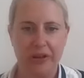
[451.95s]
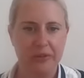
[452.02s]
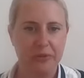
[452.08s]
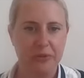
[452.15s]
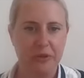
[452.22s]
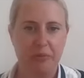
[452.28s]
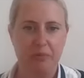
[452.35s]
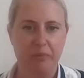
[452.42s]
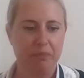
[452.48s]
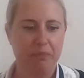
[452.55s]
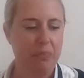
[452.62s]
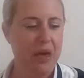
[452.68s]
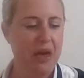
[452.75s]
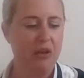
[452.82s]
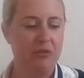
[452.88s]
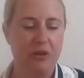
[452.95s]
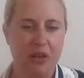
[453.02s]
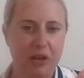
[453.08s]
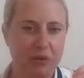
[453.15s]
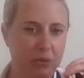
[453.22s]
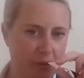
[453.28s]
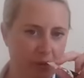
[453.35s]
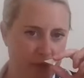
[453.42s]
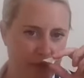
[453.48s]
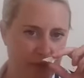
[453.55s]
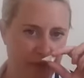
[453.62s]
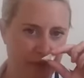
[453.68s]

wine, with perry, with